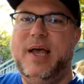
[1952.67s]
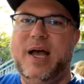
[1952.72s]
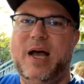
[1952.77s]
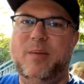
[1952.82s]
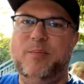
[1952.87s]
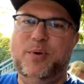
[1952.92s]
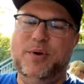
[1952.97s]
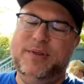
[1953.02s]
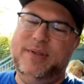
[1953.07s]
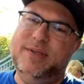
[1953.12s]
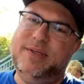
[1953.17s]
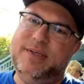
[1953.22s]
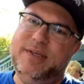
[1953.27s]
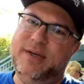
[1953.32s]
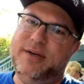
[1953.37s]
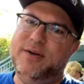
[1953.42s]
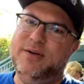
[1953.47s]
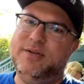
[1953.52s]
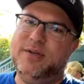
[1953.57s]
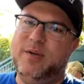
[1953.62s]
I'm putting the
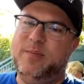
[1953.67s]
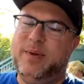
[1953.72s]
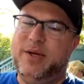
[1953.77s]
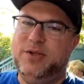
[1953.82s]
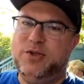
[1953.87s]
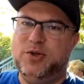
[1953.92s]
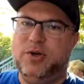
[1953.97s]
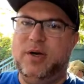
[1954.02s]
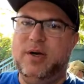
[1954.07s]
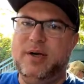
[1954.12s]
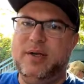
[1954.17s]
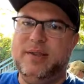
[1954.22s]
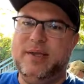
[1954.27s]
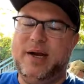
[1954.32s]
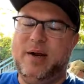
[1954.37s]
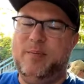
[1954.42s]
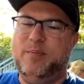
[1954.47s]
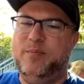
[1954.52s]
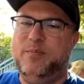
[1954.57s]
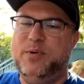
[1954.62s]
stickers on my trunk, then
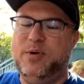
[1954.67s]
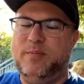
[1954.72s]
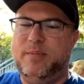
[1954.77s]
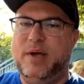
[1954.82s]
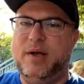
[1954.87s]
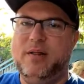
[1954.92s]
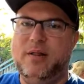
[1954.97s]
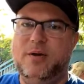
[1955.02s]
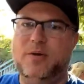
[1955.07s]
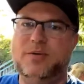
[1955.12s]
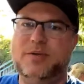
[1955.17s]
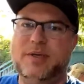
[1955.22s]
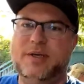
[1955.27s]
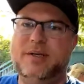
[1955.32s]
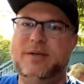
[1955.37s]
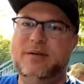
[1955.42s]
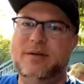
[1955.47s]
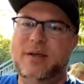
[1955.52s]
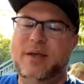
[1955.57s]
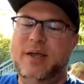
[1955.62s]
I'm putting my clothes
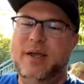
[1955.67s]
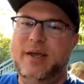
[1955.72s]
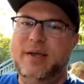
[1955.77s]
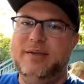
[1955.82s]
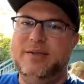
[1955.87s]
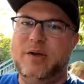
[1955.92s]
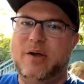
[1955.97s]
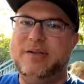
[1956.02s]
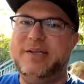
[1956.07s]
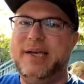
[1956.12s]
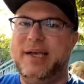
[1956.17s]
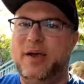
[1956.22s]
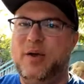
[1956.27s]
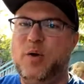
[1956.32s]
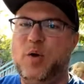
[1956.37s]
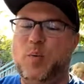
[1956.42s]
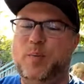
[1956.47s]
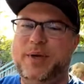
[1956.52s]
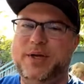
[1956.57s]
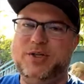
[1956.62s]
in. So I'll take a
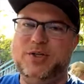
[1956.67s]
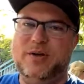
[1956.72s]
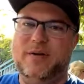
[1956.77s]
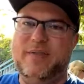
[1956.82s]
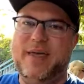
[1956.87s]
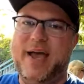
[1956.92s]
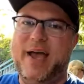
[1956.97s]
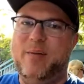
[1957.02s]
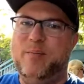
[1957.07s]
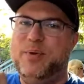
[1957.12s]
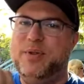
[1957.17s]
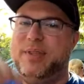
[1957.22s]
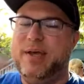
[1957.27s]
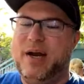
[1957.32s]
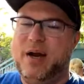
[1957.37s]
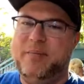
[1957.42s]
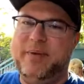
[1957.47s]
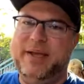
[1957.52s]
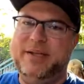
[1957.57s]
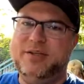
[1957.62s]
cool picture of that, put that
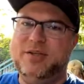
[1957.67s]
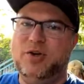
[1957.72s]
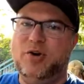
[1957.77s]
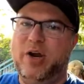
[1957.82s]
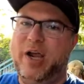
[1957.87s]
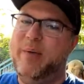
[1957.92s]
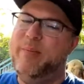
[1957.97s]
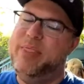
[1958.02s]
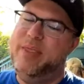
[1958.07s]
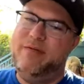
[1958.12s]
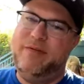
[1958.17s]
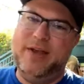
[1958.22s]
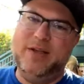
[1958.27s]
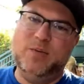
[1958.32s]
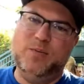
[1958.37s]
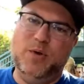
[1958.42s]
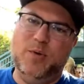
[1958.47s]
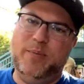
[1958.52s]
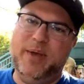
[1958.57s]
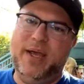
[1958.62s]
on my Instagram and the
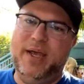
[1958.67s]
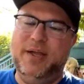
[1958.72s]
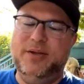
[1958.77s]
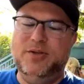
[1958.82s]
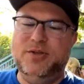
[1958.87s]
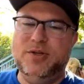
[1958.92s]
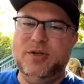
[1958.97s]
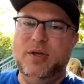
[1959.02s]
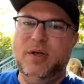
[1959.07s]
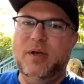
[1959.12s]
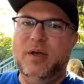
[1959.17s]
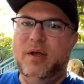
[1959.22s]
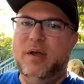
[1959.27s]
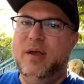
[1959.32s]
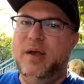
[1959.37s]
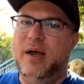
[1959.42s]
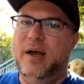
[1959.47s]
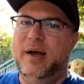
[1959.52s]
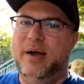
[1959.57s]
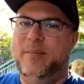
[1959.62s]
Facebook page
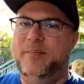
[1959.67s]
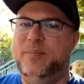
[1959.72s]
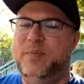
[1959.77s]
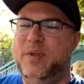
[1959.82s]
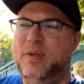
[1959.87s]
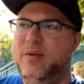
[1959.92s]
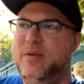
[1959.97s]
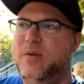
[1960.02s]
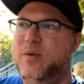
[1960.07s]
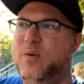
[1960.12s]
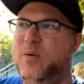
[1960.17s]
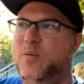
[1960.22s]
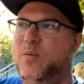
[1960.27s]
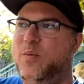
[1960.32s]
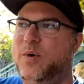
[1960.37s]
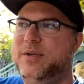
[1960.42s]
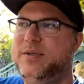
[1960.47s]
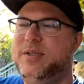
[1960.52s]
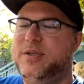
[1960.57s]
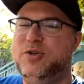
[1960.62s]

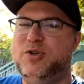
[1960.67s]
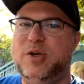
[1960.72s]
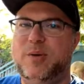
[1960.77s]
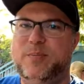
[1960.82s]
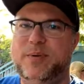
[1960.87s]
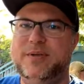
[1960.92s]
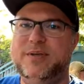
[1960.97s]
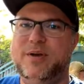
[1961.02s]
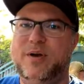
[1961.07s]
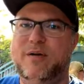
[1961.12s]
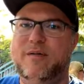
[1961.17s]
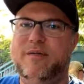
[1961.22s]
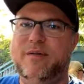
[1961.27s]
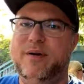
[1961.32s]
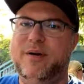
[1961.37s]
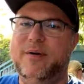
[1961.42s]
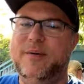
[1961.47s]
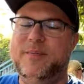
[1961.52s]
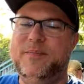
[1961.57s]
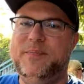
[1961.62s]
once the trip is
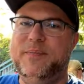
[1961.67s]
over.